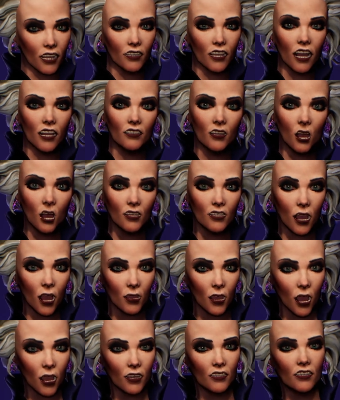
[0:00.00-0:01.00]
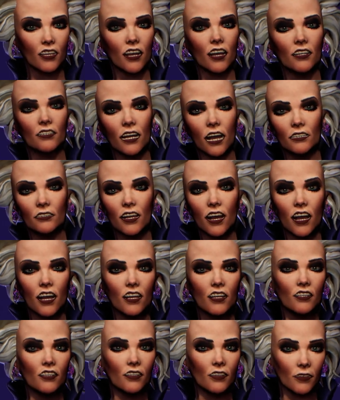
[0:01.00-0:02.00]
Malak told you what I did, didn't
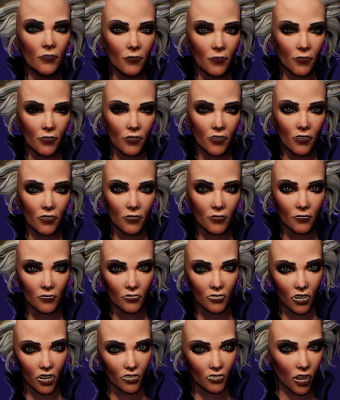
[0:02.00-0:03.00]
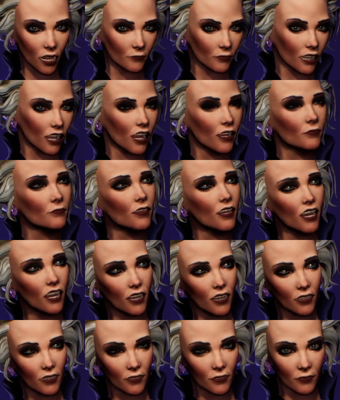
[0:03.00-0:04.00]
he? That I'm trapped
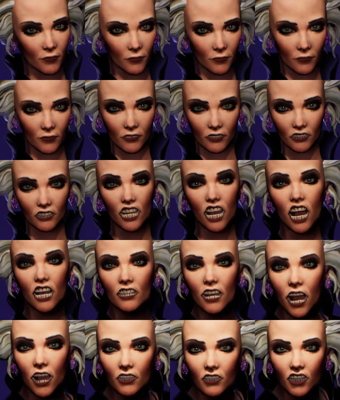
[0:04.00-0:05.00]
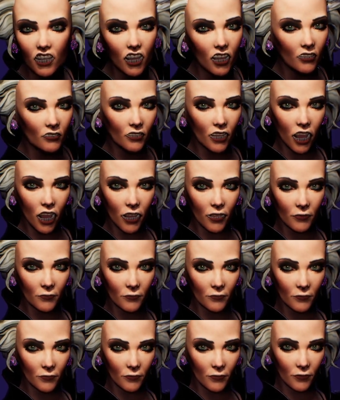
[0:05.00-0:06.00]
here. That I cheated
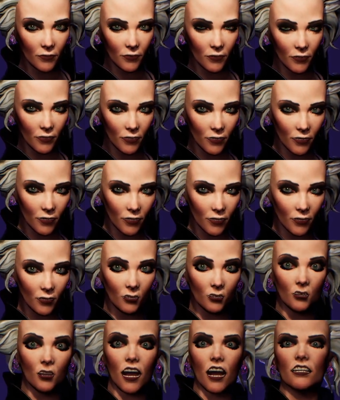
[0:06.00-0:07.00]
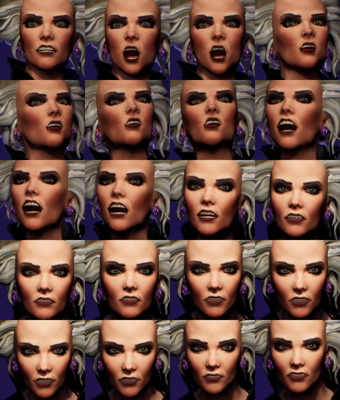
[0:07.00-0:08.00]
him. Well, so
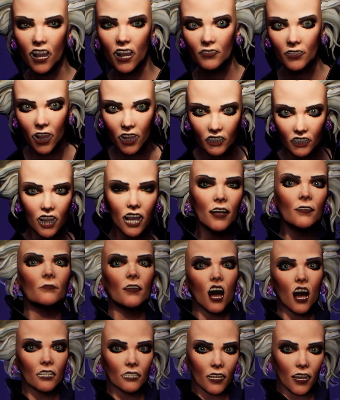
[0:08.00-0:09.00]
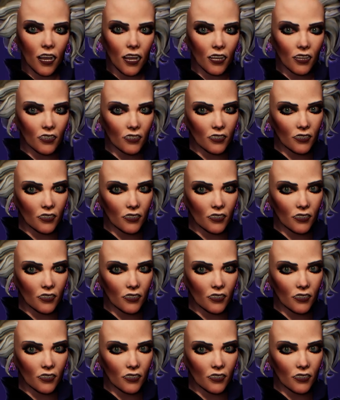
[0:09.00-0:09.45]
what? He's a demon!